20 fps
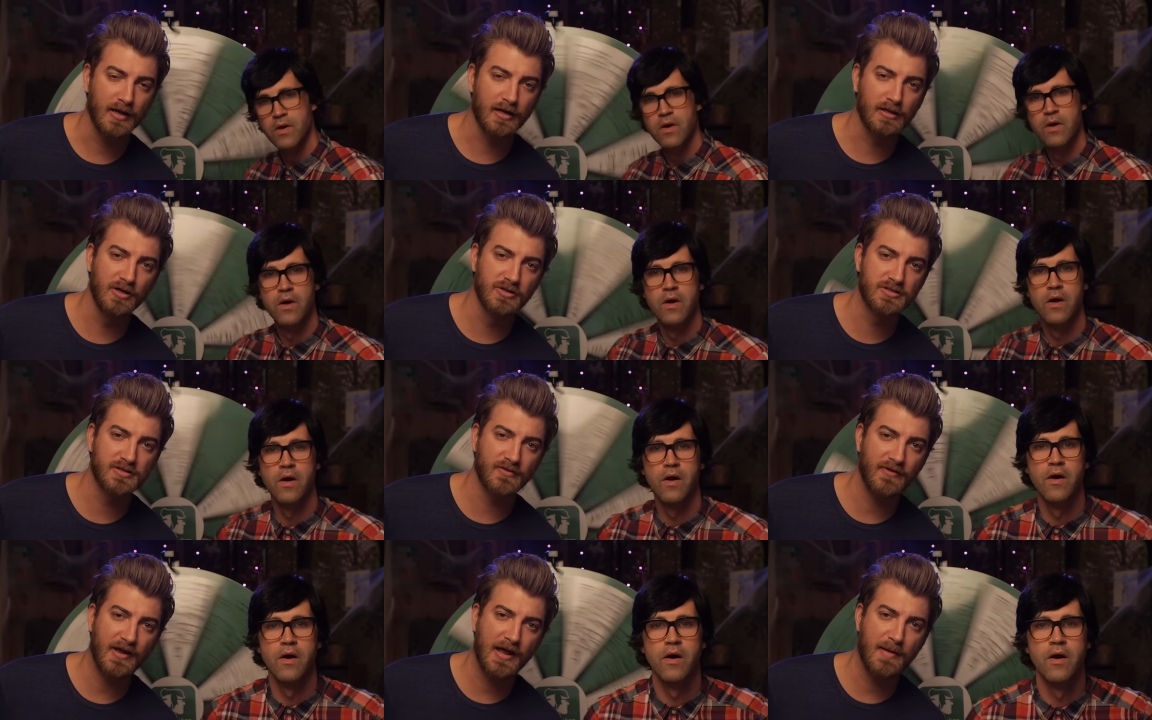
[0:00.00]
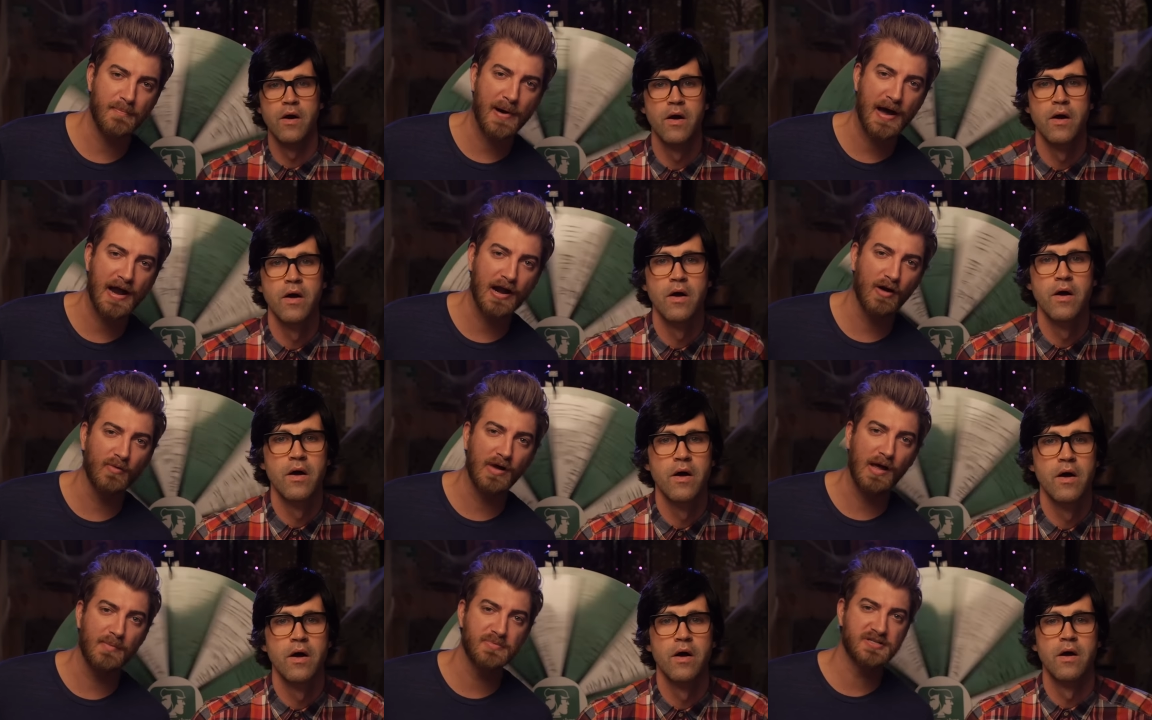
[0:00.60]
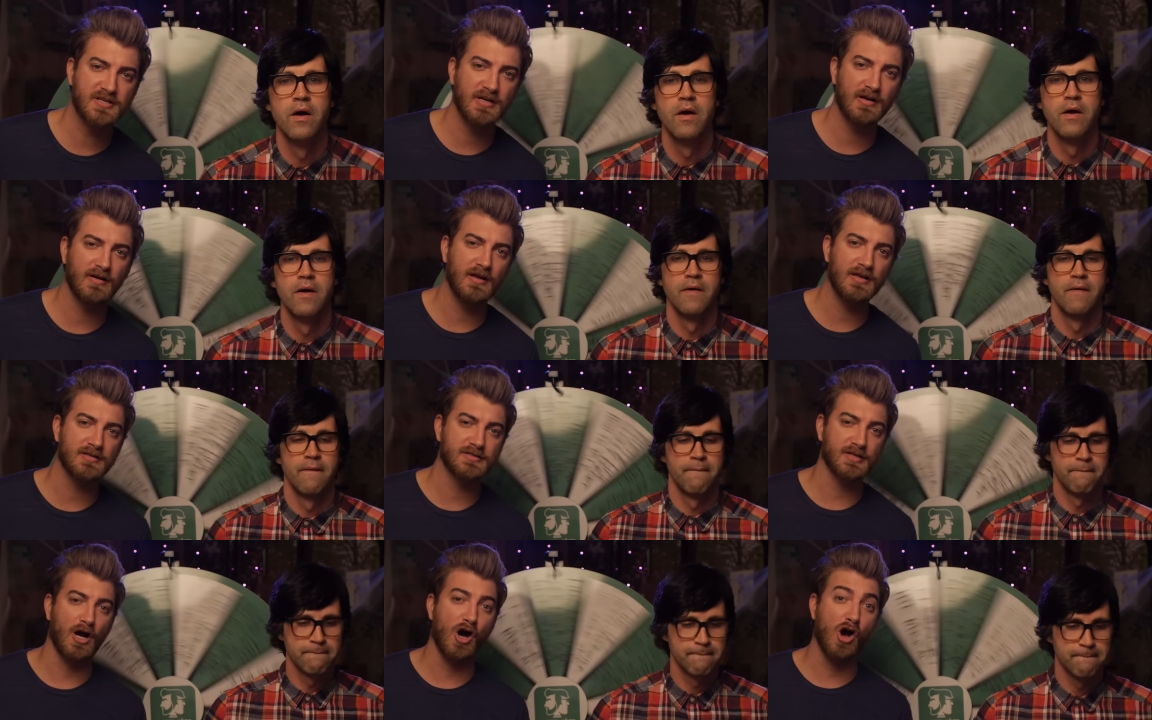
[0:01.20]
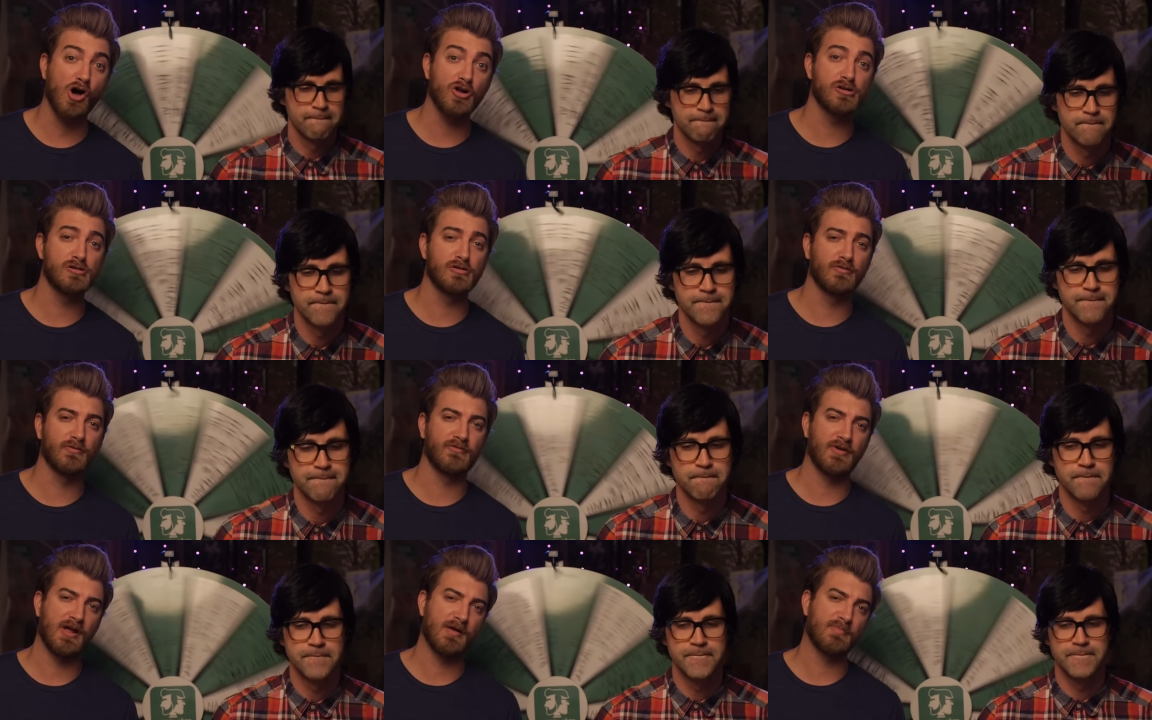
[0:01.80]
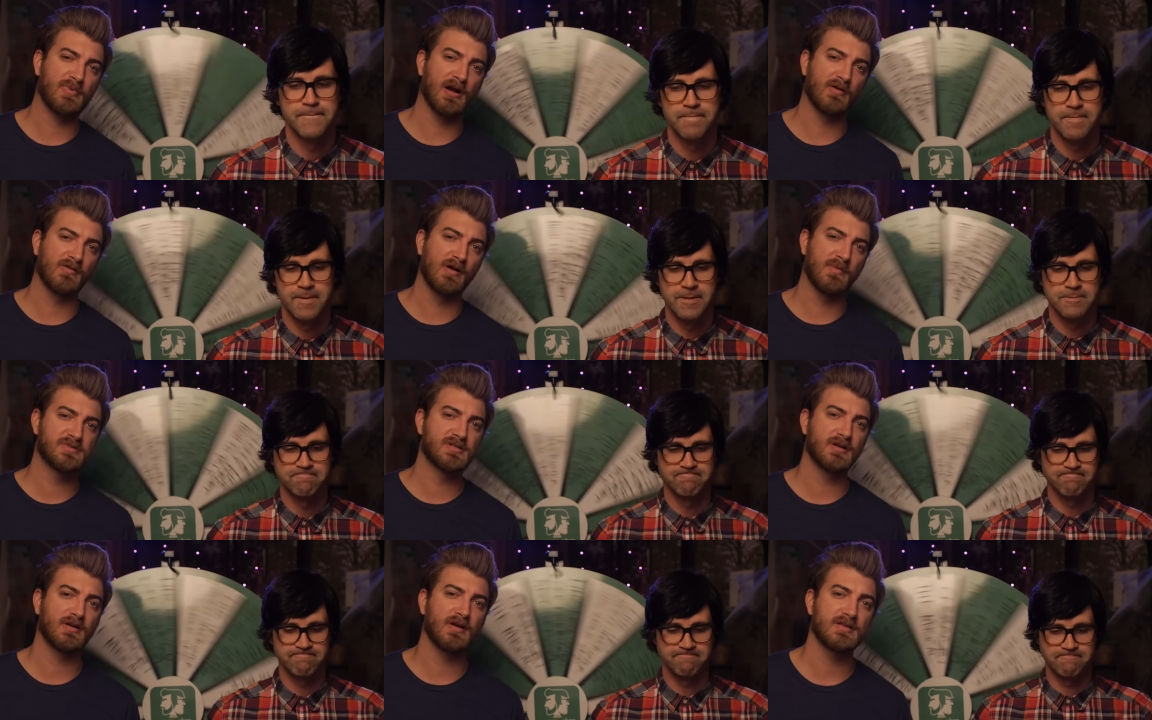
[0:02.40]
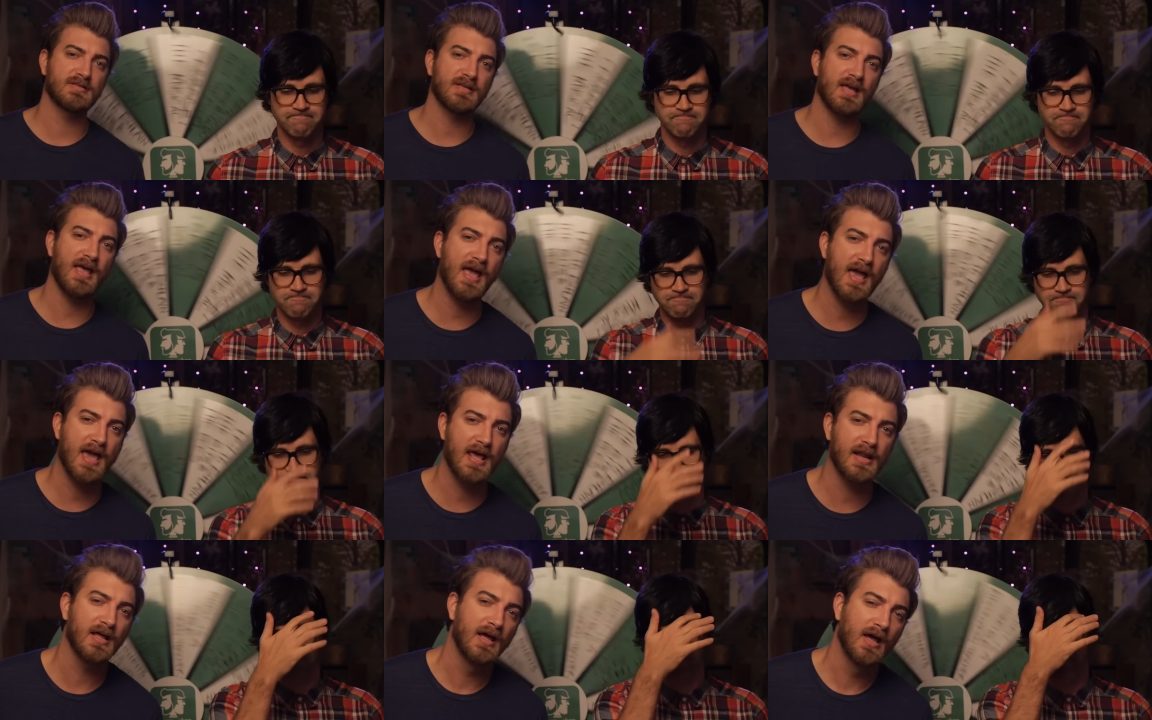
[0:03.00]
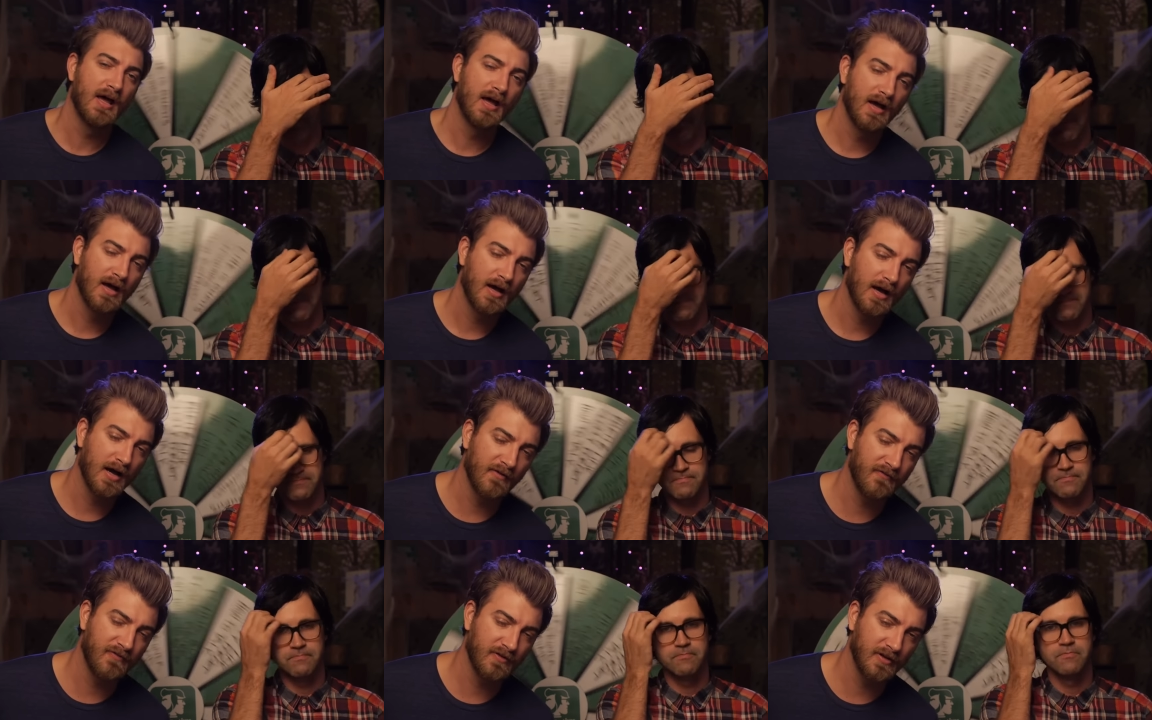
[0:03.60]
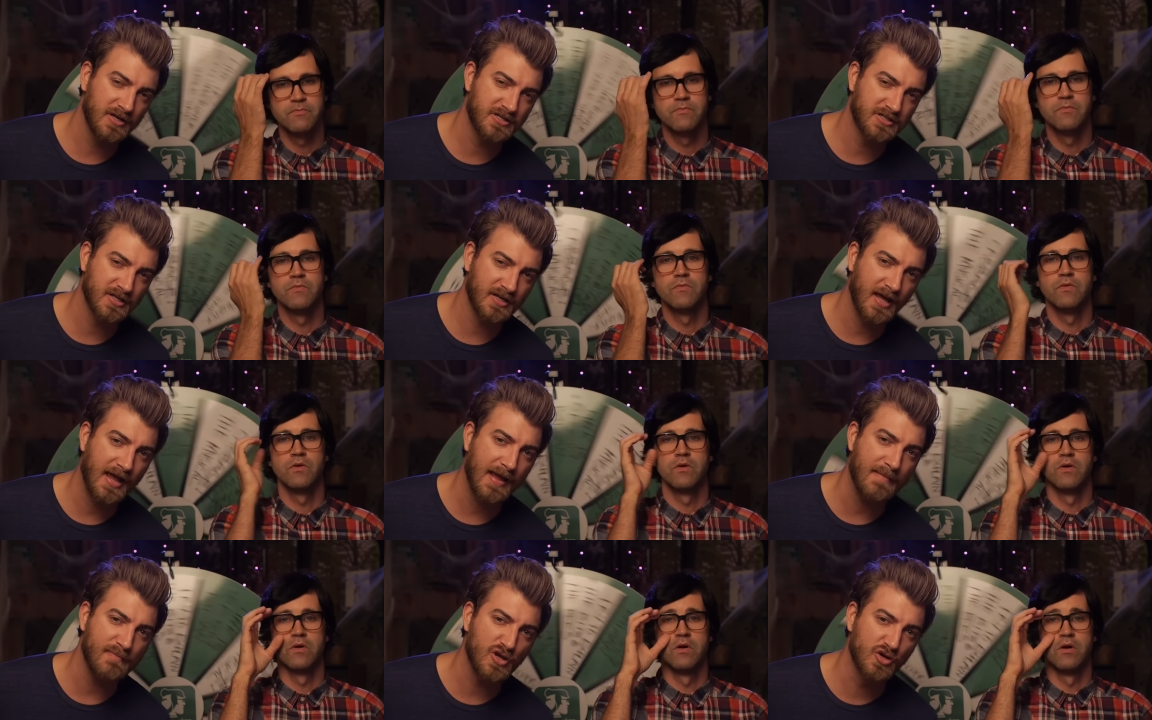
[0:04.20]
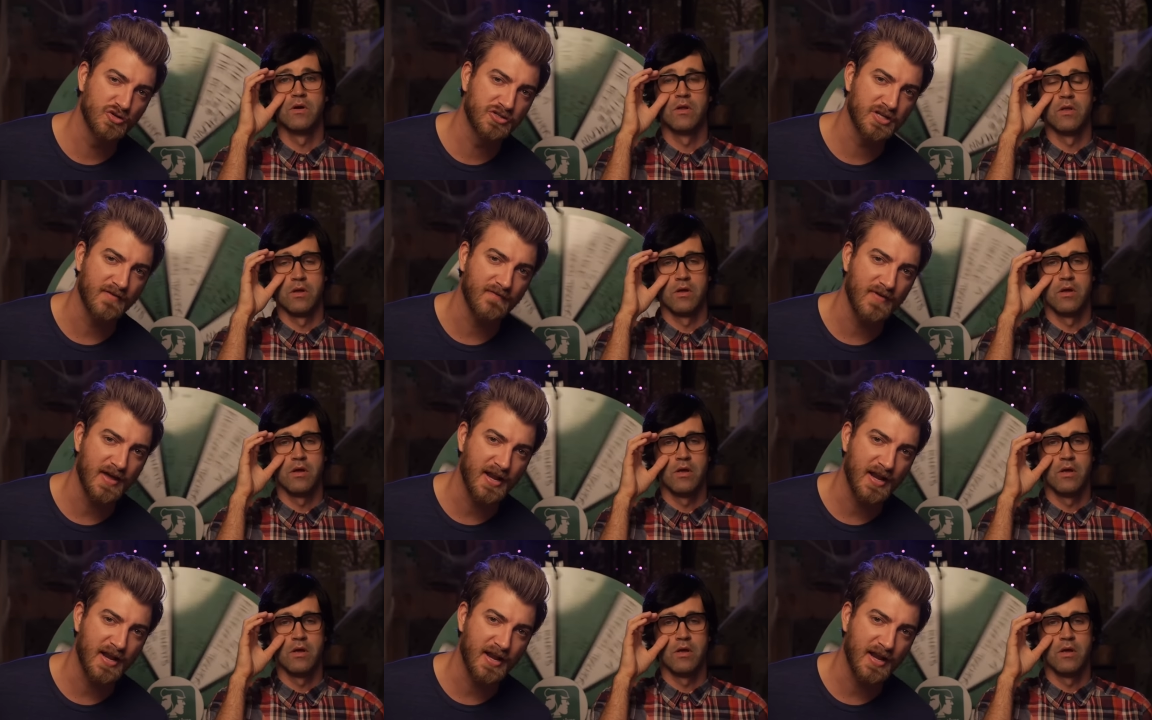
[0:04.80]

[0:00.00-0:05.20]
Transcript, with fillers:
Speaker 1: It includes a vampire web series, all new vampire web series, and a Felicia Day music